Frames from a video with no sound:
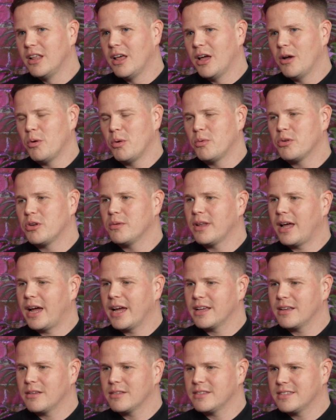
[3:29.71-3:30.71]
We were doing
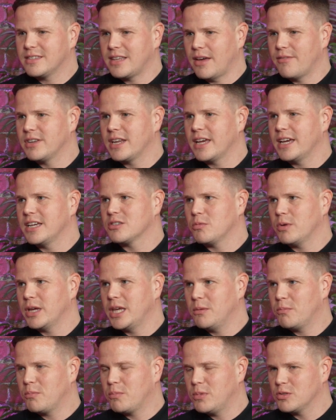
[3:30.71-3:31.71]
like 7 days a
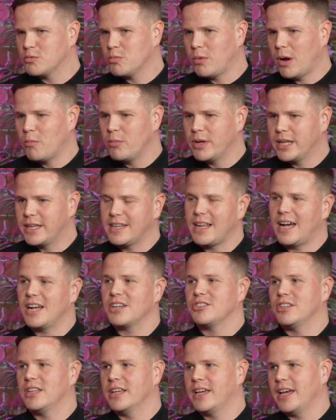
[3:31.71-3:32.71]
week, because when we did
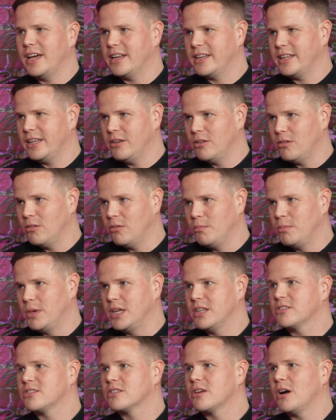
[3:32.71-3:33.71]
actually get a deal, me
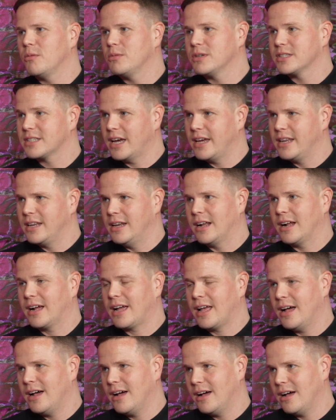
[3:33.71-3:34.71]
and Scott was getting in our
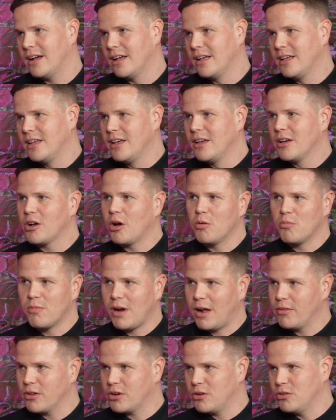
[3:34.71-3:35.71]
car, going
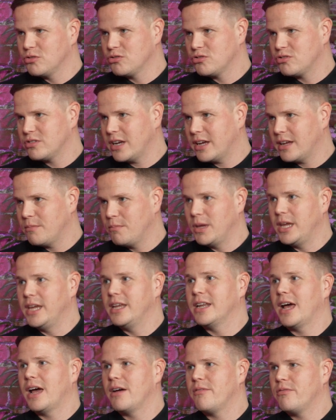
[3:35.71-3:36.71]
around the country,
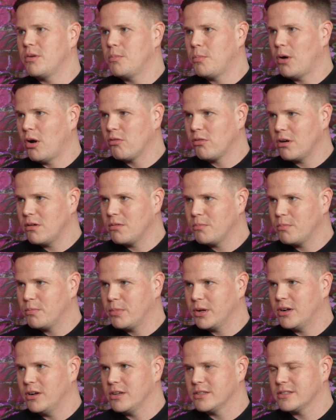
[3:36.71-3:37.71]
meeting every borough,
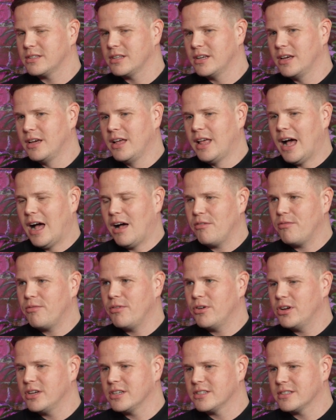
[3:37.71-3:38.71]
because at
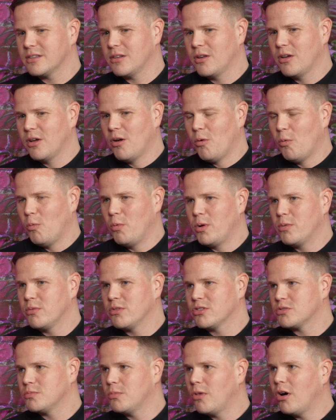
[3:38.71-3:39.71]
first we were a
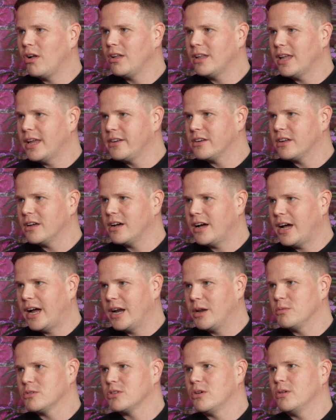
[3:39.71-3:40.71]
small lender and
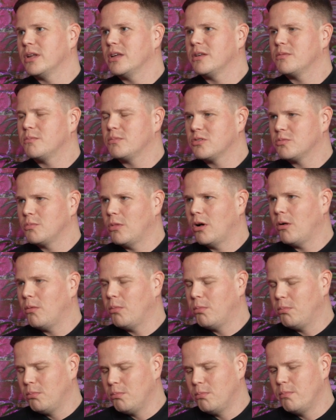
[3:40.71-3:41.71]
it was only a small
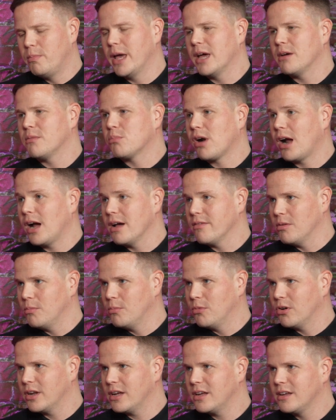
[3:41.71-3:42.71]
bit of private
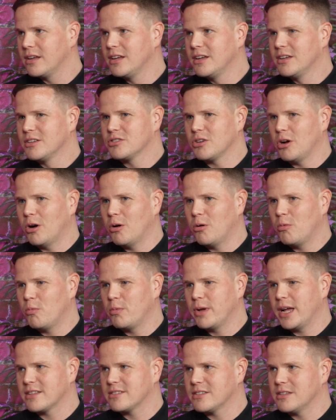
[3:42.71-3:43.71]
money. So we
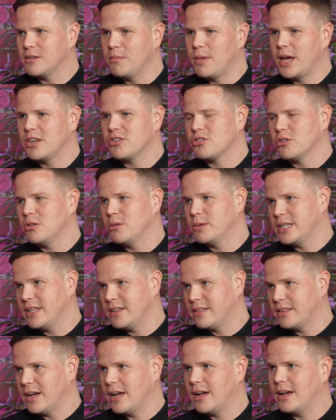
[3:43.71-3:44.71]
had to make sure we
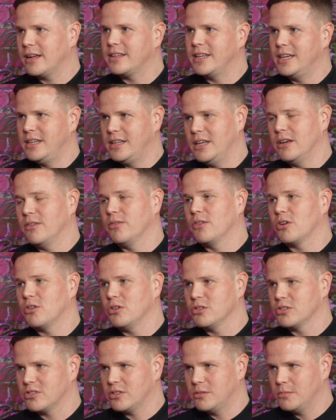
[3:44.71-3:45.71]
did our DD on the
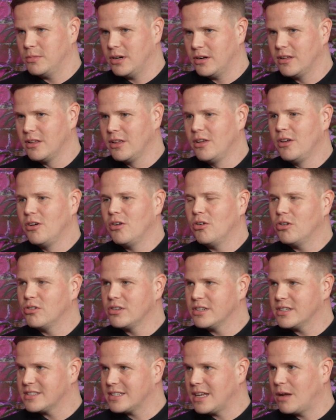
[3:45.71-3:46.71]
customer,
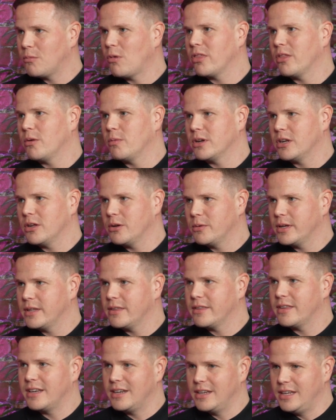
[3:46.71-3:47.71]
understand what they were doing,
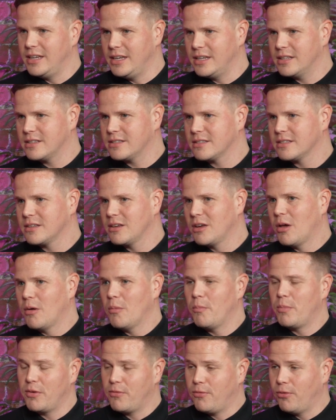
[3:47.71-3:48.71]
the needs,
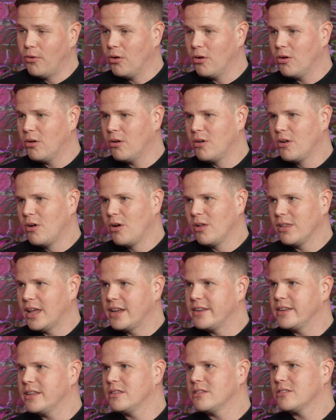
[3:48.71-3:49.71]
before
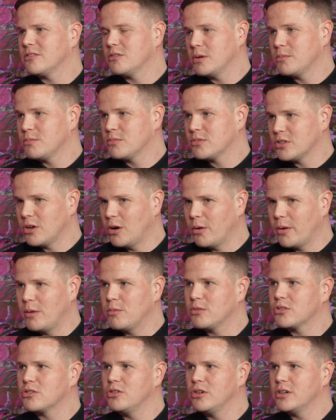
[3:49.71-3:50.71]
lending to him. So it
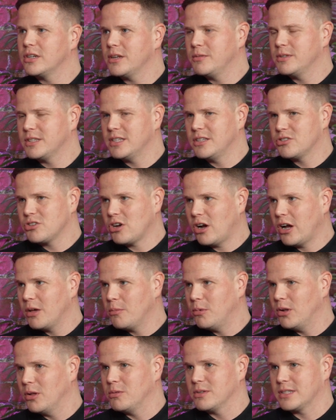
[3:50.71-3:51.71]
was good, it was
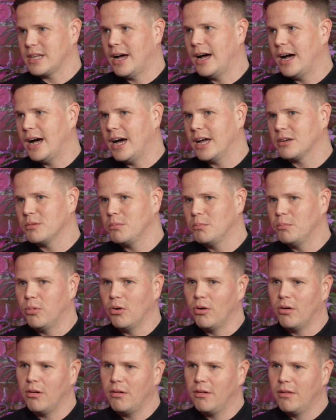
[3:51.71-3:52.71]
enjoyable, it was hard,
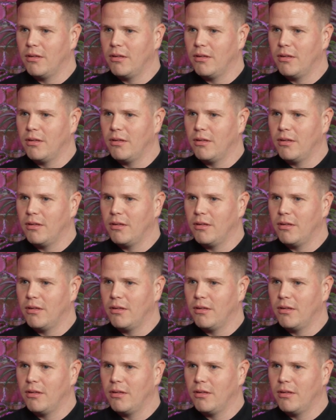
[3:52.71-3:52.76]
but